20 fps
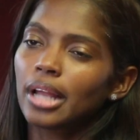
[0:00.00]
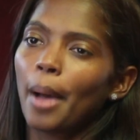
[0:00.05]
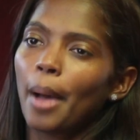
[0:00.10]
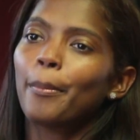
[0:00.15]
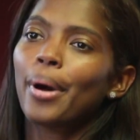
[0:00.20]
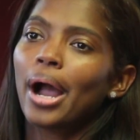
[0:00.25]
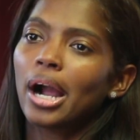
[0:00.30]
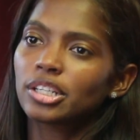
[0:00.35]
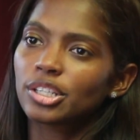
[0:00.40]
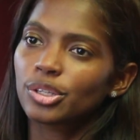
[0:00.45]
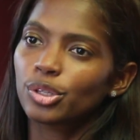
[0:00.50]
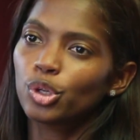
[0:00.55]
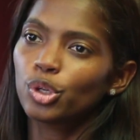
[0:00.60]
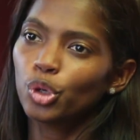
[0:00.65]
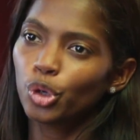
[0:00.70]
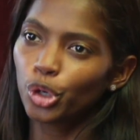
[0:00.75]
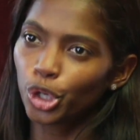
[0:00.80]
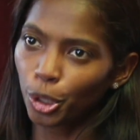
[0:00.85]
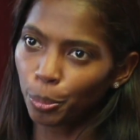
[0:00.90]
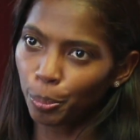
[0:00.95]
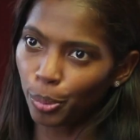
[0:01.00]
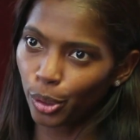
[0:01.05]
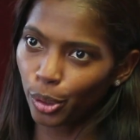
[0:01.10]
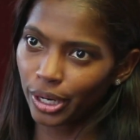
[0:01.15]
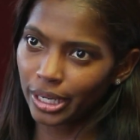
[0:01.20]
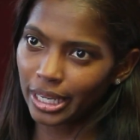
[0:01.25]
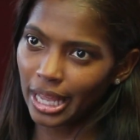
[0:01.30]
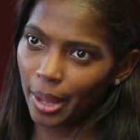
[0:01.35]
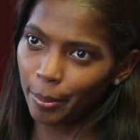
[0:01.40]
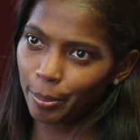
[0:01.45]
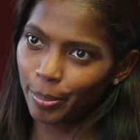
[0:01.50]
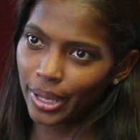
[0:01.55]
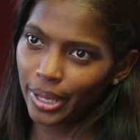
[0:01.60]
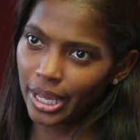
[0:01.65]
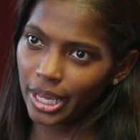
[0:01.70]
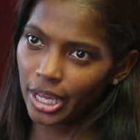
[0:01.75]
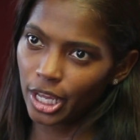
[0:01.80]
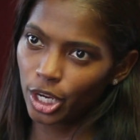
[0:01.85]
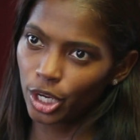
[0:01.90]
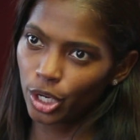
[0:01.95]
a part of the Know Your Pork
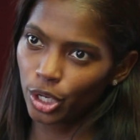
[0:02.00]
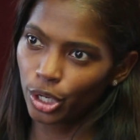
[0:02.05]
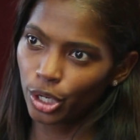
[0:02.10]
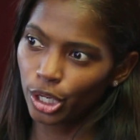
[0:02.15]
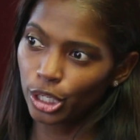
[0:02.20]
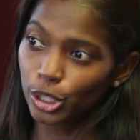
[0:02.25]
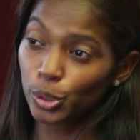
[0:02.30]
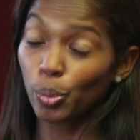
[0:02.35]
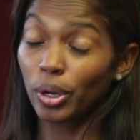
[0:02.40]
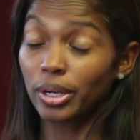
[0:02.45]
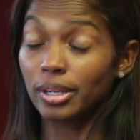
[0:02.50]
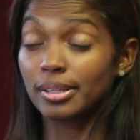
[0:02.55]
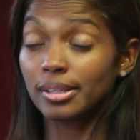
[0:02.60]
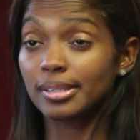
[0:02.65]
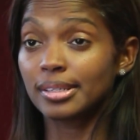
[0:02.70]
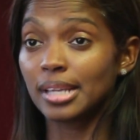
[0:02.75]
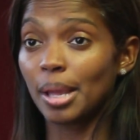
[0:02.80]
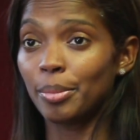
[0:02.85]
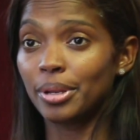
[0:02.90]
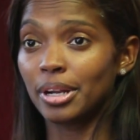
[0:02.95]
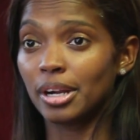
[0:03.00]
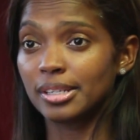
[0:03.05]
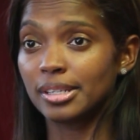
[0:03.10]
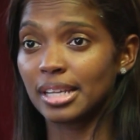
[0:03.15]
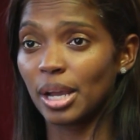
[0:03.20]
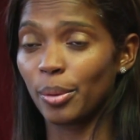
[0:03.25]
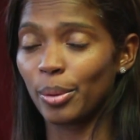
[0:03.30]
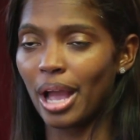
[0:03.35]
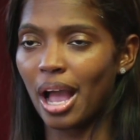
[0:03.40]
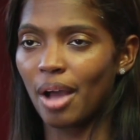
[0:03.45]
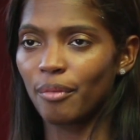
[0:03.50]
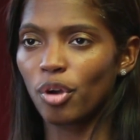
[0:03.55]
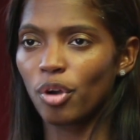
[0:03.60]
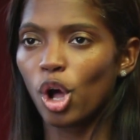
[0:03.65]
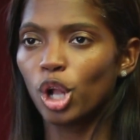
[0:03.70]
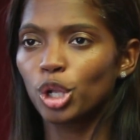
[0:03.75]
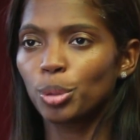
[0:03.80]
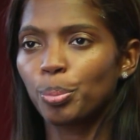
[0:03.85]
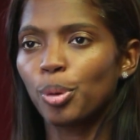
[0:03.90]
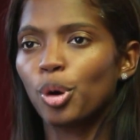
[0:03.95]
campaign is one of the seminars that we have
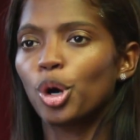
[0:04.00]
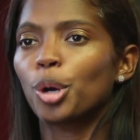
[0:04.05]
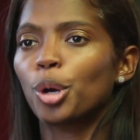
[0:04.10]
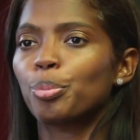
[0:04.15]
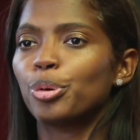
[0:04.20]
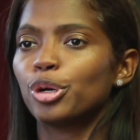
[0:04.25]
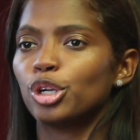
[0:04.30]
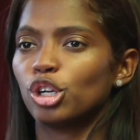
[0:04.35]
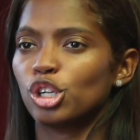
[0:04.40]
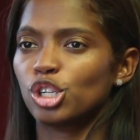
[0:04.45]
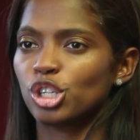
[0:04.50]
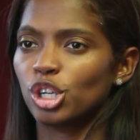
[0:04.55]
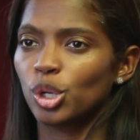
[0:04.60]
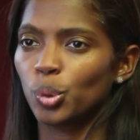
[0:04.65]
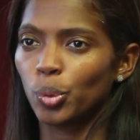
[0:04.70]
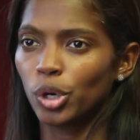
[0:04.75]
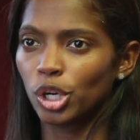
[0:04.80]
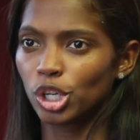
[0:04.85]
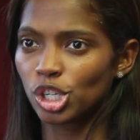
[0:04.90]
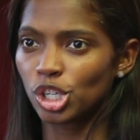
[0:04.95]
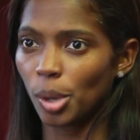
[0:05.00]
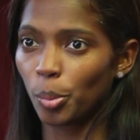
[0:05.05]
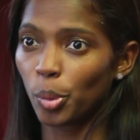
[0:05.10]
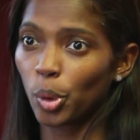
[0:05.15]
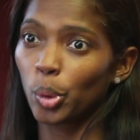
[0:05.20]
called the Pork Production Workshop,